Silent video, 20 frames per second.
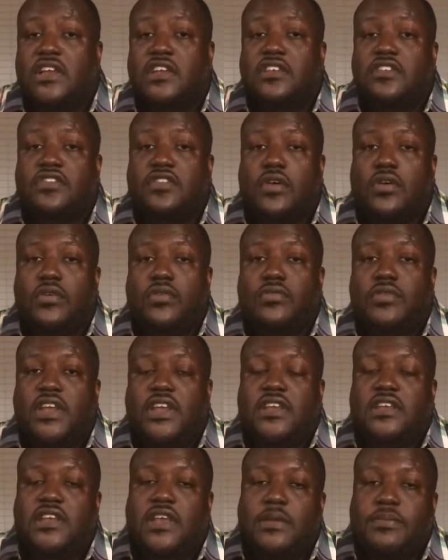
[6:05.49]
So
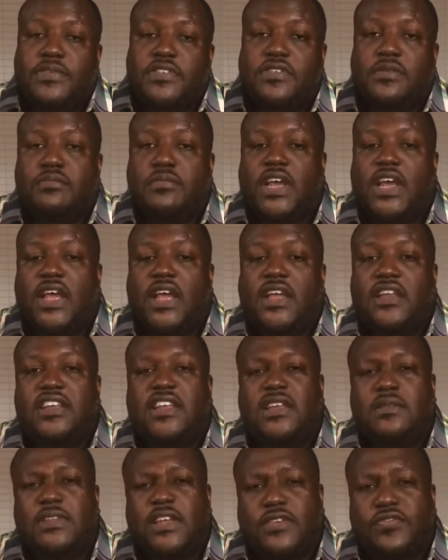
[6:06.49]
keep this in mind,
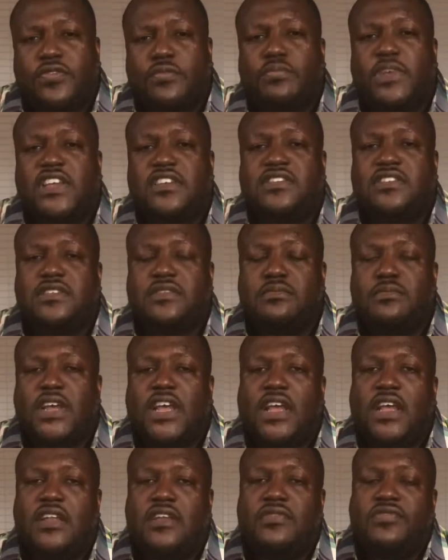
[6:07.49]
keep the information in
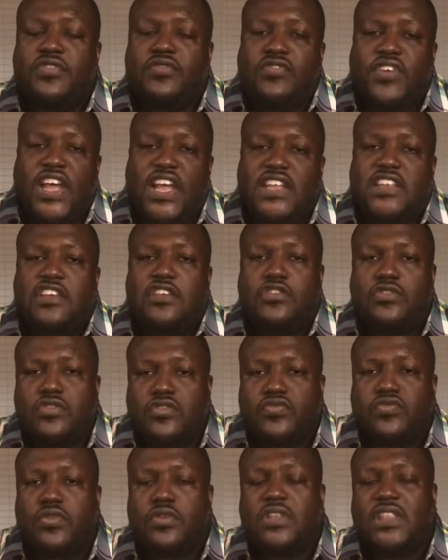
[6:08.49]
mind. If you find it
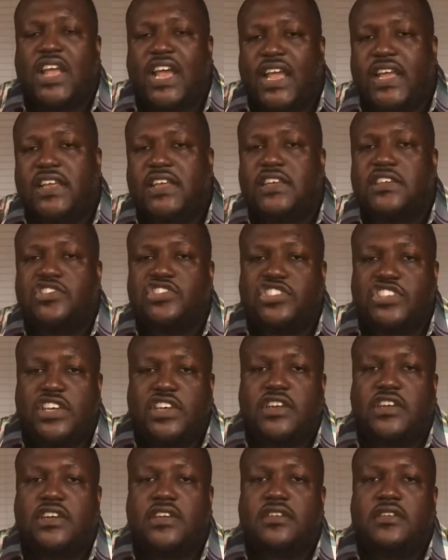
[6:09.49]
useful, like it,
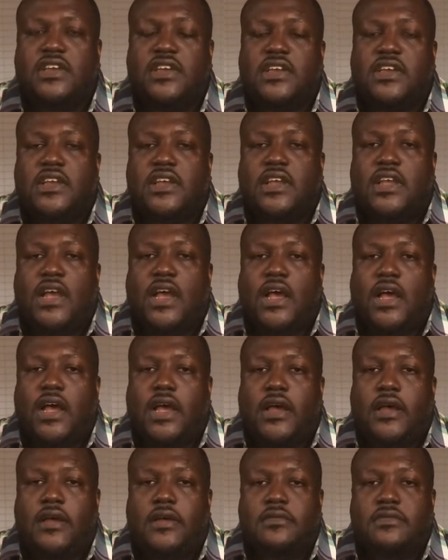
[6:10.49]
share it.
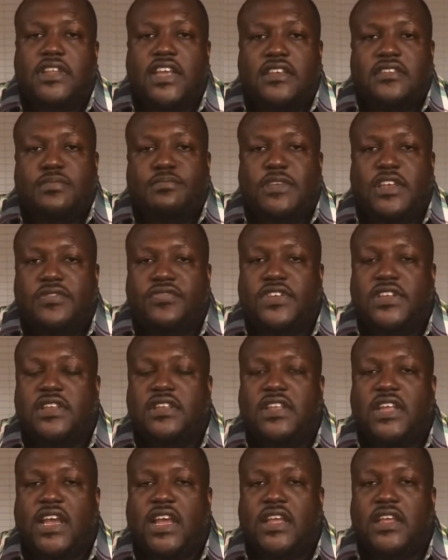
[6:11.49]
That's me for the
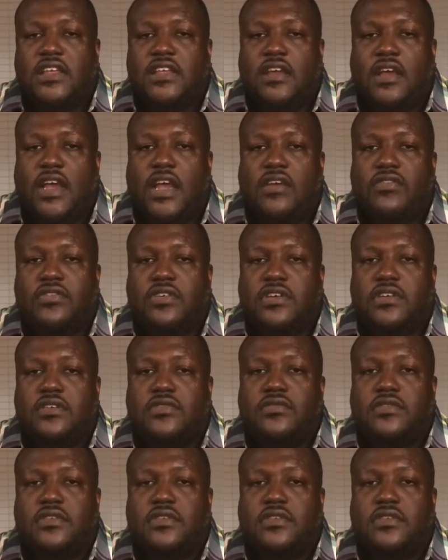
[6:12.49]
night. Y'all have a good one.